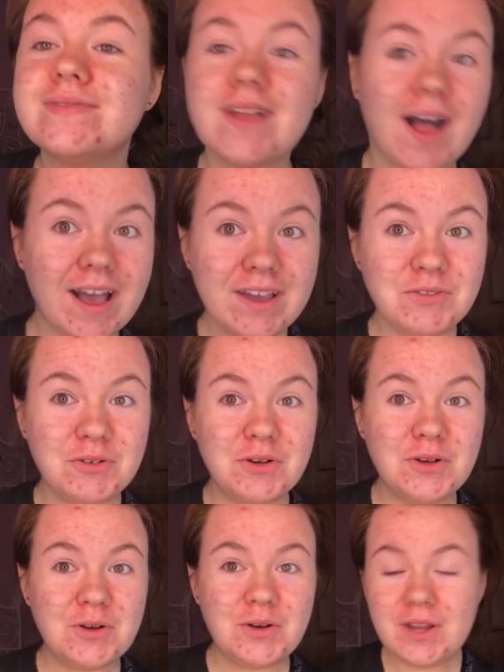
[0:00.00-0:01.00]
Hi
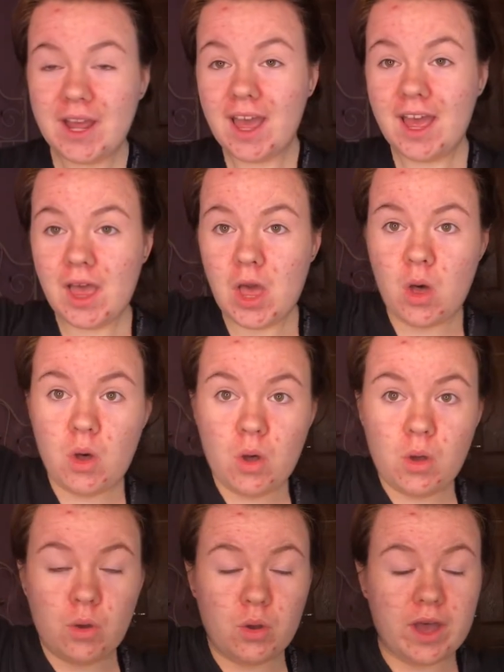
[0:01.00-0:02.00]
everyone.
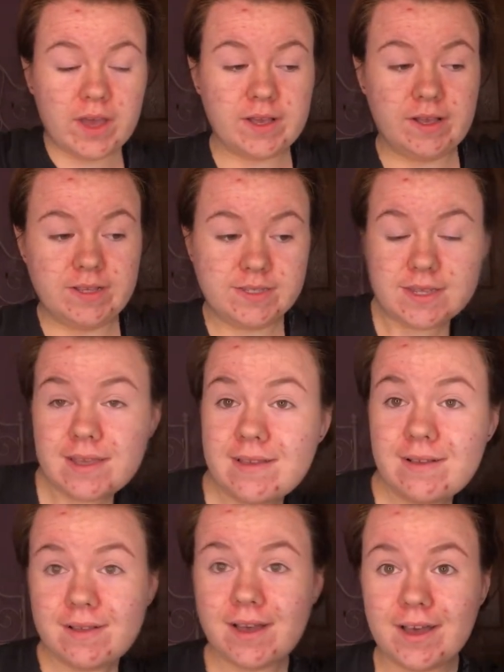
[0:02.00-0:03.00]
Hi guys.
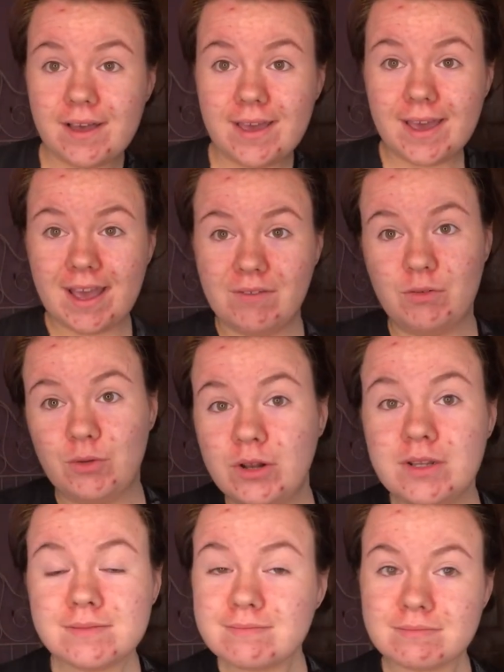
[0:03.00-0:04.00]
Hi everyone.
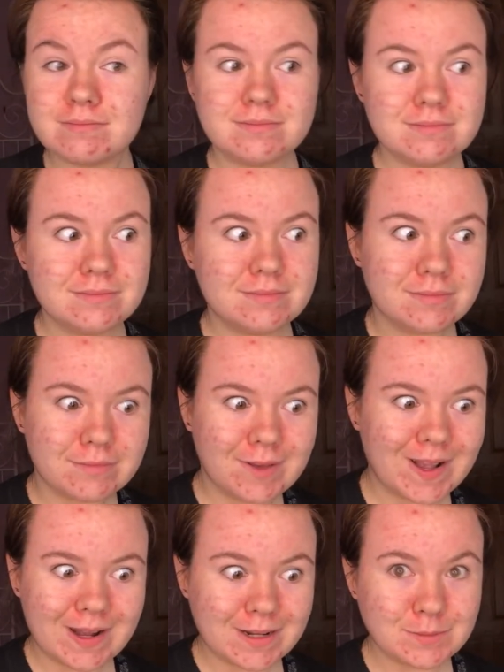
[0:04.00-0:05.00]
Why
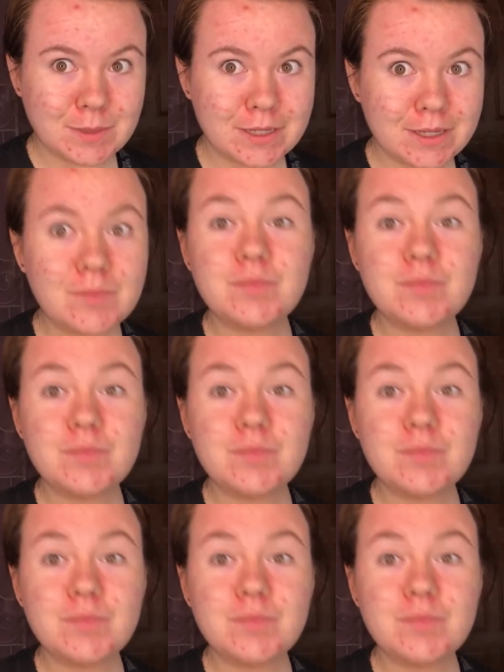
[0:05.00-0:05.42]
can't I speak?